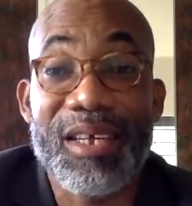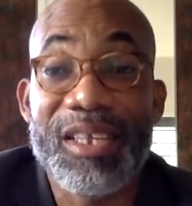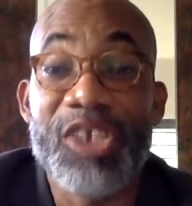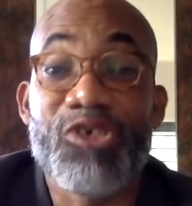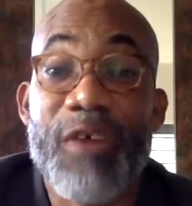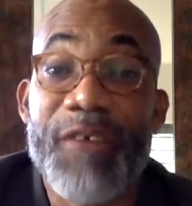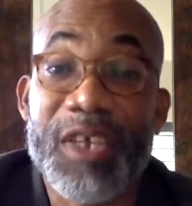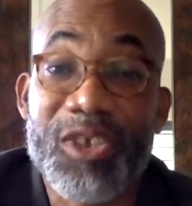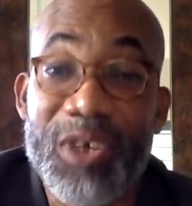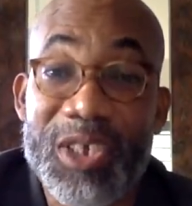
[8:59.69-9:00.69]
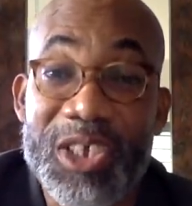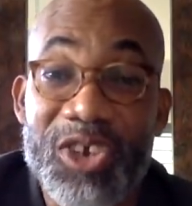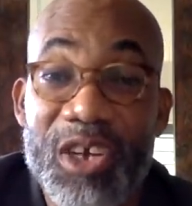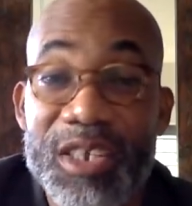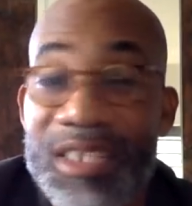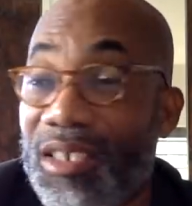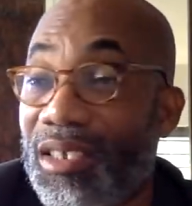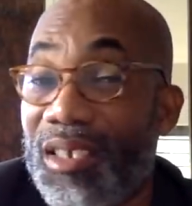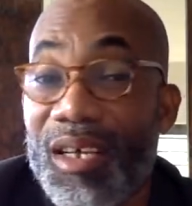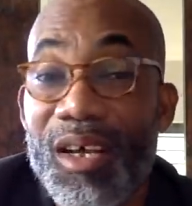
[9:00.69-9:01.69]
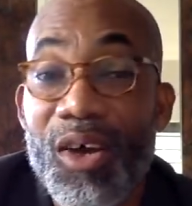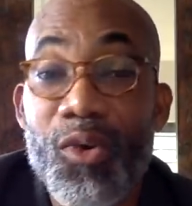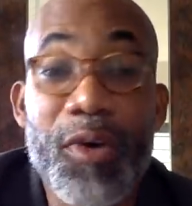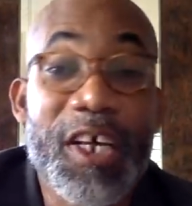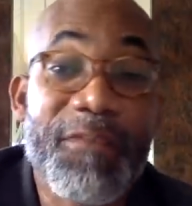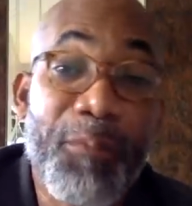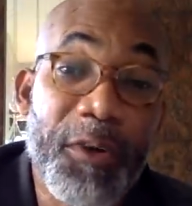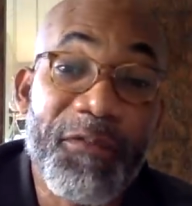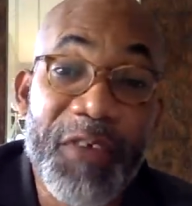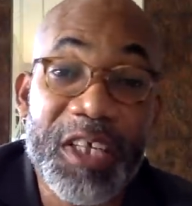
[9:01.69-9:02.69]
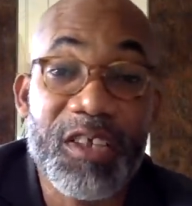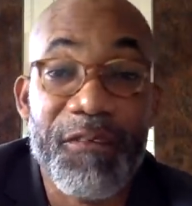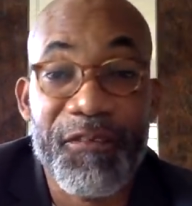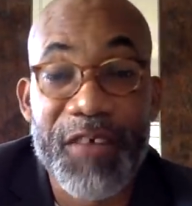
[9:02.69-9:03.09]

The Trevor Tossie Johnson who does post things on